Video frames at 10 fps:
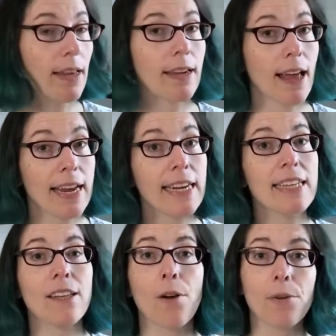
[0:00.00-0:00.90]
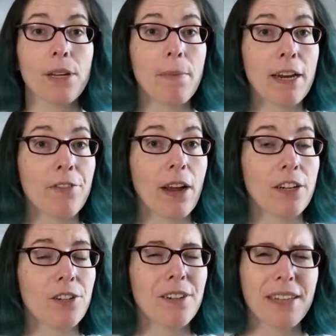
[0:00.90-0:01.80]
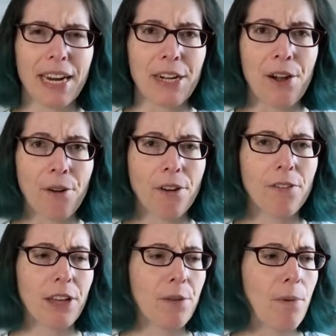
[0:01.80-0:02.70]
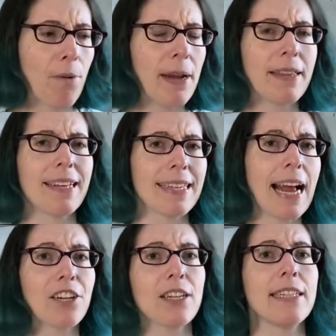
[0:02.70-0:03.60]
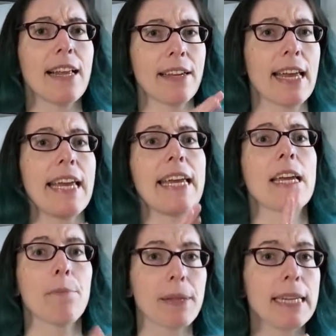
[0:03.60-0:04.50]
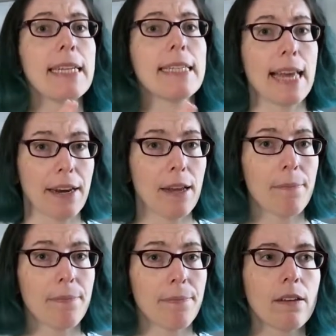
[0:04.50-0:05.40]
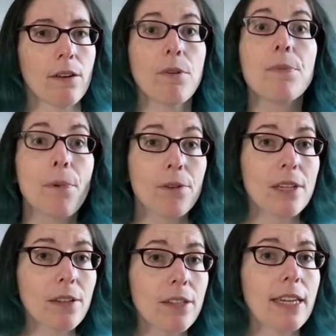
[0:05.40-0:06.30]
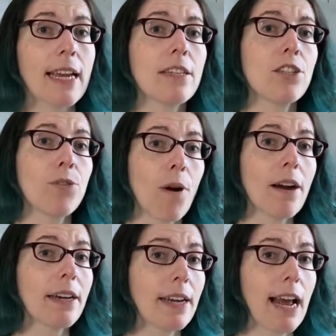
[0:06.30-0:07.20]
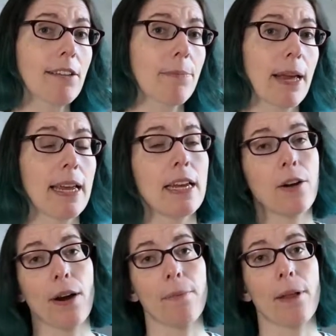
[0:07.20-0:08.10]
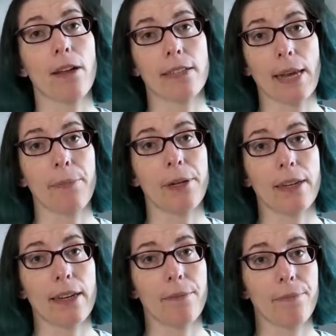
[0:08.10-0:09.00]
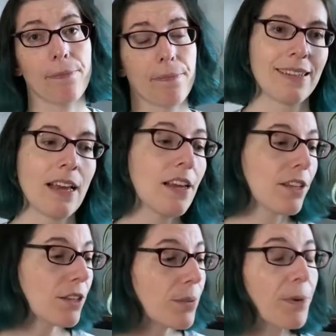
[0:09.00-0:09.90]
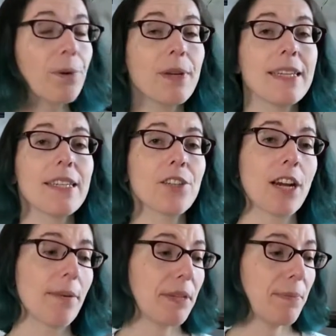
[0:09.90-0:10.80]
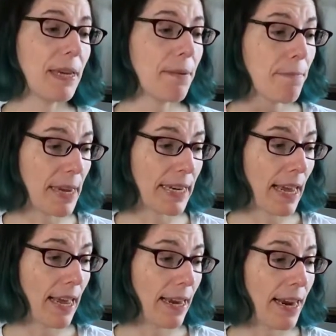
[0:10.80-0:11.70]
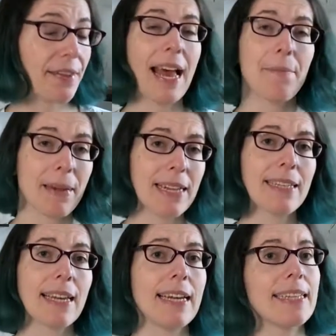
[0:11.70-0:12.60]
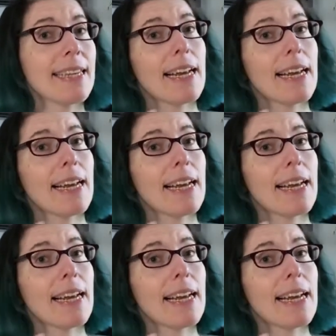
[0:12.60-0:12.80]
Chaya is the only manufacturer that I know of at the moment that's actually selling a complete setup. With most other skates, you are going to have to buy a grind block separately. So the boot is described as being mid-cut, and that means that it's